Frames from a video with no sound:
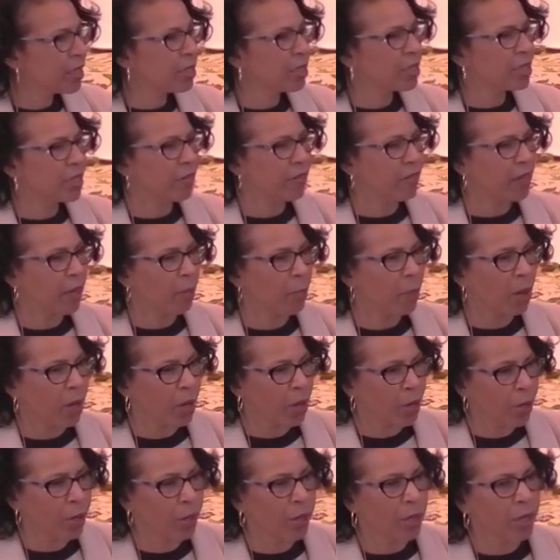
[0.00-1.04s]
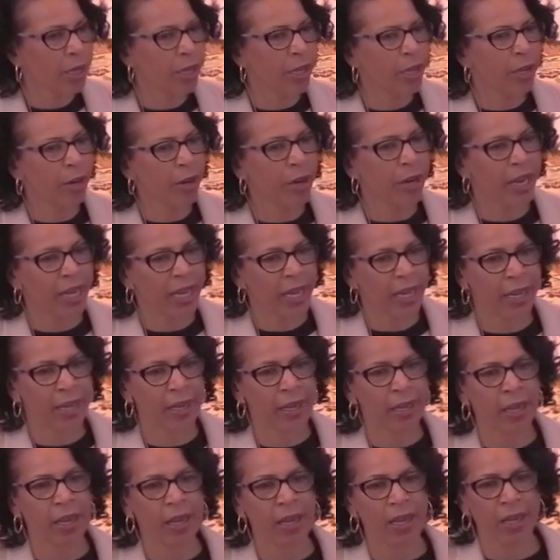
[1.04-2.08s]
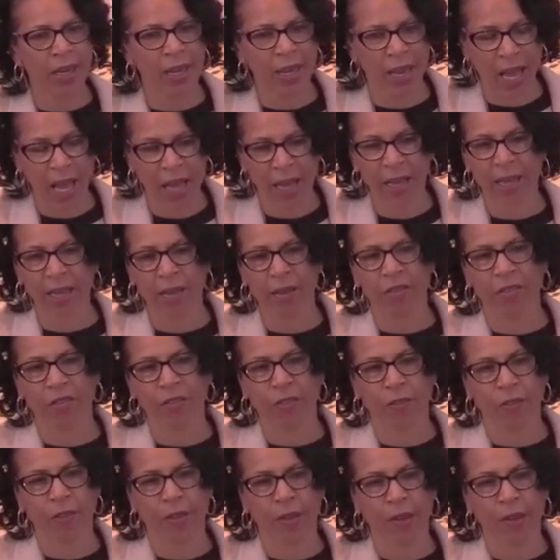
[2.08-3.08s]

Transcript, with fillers: to them earlier in life.